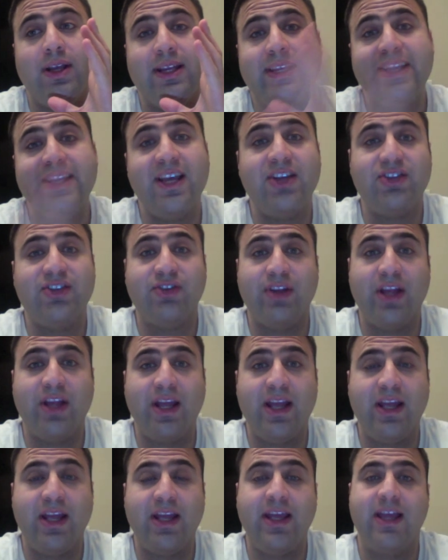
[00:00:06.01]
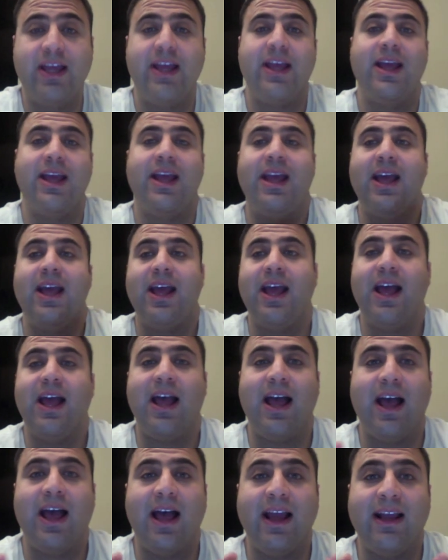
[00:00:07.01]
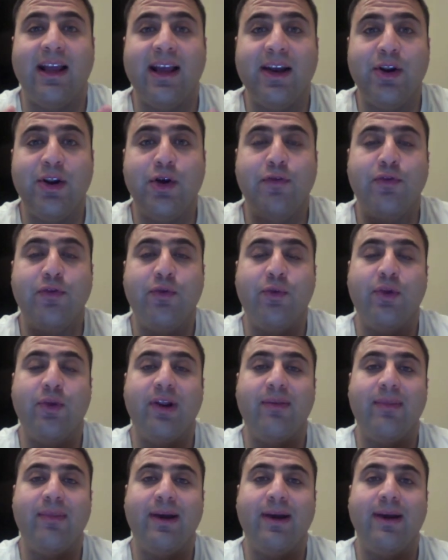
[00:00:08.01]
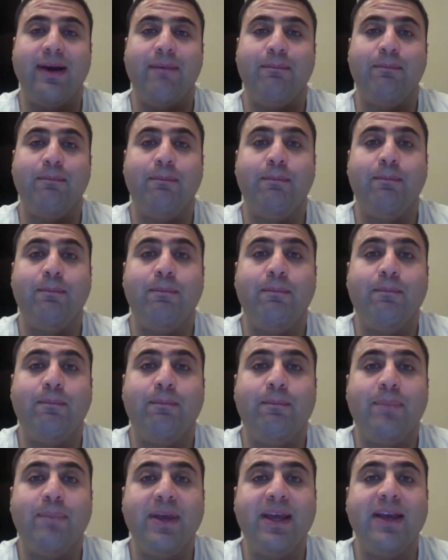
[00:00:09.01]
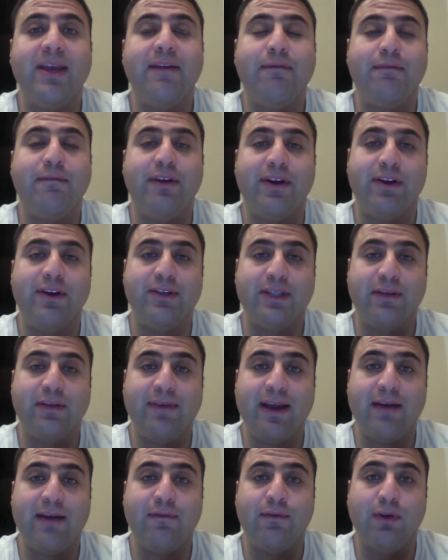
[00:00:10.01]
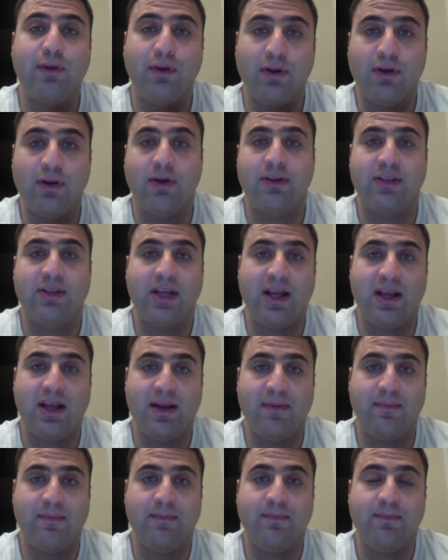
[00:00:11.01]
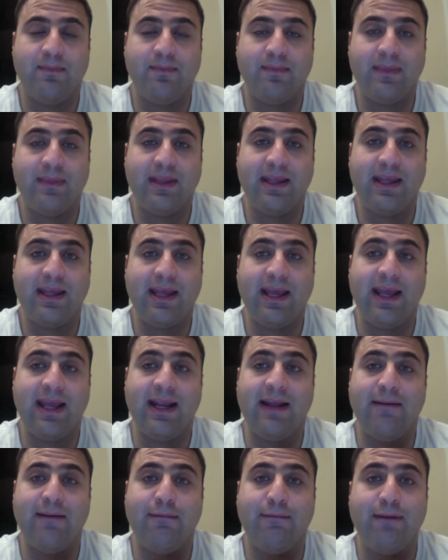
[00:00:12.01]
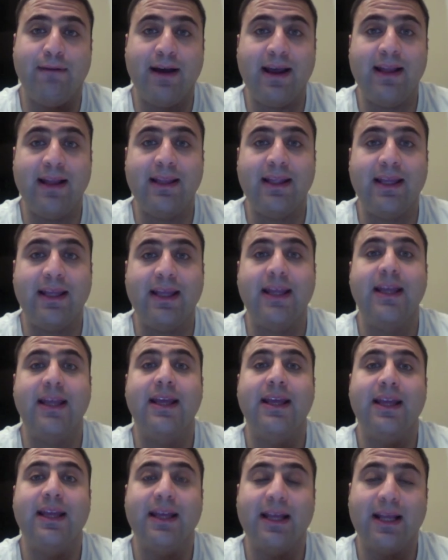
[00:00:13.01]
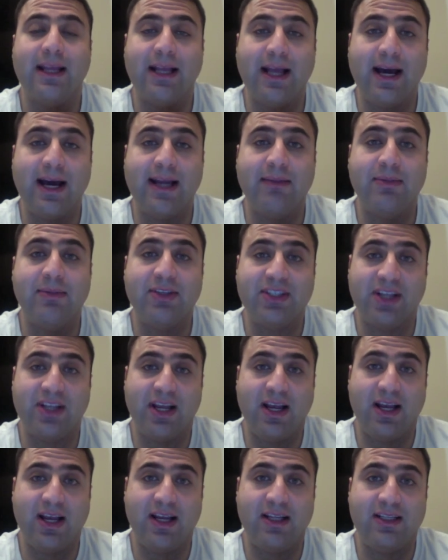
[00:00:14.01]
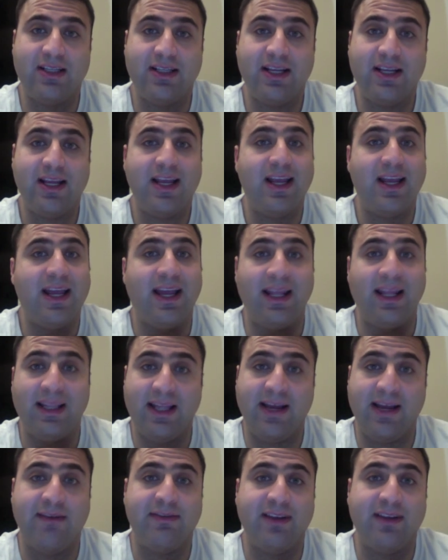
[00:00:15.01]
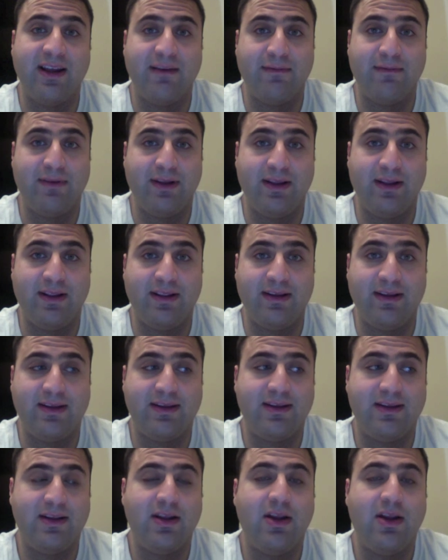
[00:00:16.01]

yesterday, I got over one of my big fears that I've had for a long time, and I finally got a massage at Lifetime Fitness.